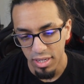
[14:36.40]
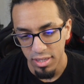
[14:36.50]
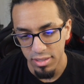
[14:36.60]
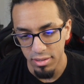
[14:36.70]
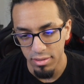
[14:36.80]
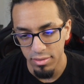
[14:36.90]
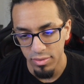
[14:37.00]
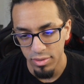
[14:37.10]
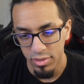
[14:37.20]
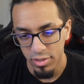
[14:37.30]
So
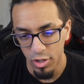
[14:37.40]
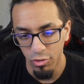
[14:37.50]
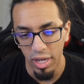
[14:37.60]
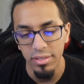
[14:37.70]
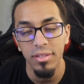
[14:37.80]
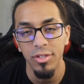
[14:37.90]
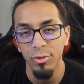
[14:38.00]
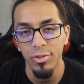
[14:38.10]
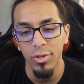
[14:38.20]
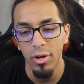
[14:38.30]
congrats to the new
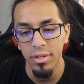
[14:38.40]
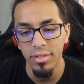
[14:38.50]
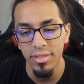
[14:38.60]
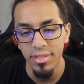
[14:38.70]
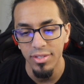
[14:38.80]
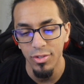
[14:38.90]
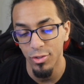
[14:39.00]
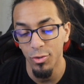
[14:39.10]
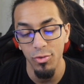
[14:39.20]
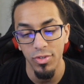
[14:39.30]
starters, to
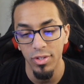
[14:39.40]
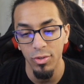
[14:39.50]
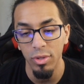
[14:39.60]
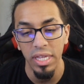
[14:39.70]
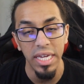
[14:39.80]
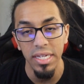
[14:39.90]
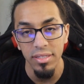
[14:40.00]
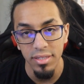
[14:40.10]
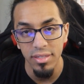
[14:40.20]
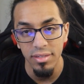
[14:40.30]
the new
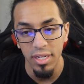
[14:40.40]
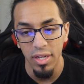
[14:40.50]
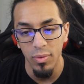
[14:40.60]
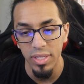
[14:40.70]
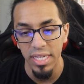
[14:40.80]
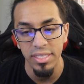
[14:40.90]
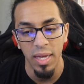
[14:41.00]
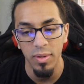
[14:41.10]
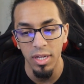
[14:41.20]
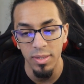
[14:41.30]
leads. You know, when that
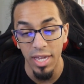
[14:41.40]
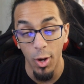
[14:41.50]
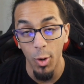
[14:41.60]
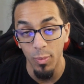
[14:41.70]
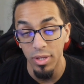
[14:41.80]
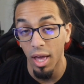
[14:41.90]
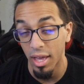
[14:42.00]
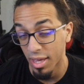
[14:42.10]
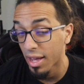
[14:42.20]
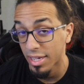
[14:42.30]
time comes, I hope
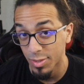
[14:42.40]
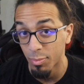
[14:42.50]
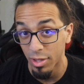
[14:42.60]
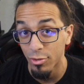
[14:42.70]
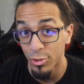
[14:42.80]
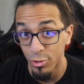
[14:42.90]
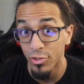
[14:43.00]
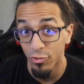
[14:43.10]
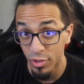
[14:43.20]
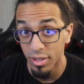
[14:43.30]
y'all got some big shoes
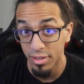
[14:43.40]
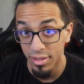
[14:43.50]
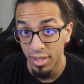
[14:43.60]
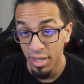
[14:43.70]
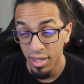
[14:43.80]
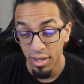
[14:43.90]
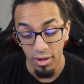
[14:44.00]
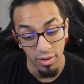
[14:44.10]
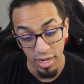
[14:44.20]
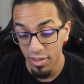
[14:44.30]
to fill.
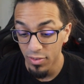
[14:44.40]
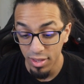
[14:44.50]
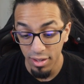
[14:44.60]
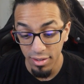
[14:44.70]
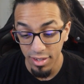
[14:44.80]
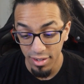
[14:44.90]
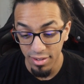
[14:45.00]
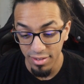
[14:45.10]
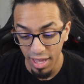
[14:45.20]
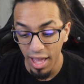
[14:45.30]
All right, even though, you
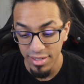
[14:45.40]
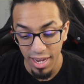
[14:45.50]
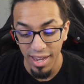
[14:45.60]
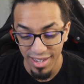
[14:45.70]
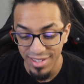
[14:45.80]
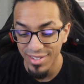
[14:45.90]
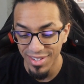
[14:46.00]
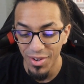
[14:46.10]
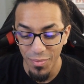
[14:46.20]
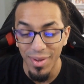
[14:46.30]
know, Ash had his,
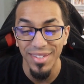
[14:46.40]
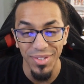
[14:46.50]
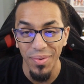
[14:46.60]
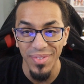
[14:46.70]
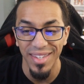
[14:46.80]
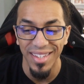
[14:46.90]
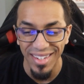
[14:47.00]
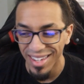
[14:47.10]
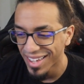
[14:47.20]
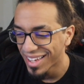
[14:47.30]
you know, mess ups, and
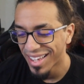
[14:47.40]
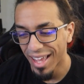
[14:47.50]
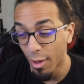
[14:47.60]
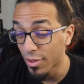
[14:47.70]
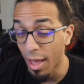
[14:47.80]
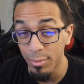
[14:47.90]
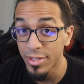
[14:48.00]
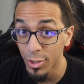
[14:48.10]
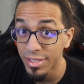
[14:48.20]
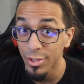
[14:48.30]
I'm
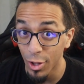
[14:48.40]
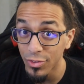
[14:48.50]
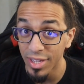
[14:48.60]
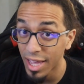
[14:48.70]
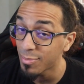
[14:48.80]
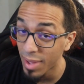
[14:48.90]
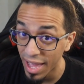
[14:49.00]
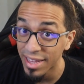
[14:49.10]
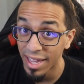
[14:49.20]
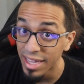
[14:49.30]
still salty and
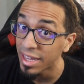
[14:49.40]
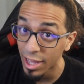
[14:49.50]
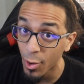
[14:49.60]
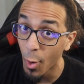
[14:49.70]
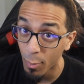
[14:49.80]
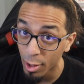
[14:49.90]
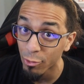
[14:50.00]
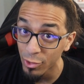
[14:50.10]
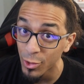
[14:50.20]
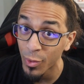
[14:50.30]
mad that he let go of
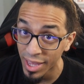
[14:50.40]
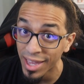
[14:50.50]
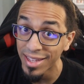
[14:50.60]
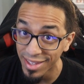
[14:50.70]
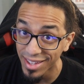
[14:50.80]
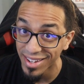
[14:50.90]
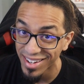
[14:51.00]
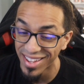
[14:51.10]
Butterfree the way he did,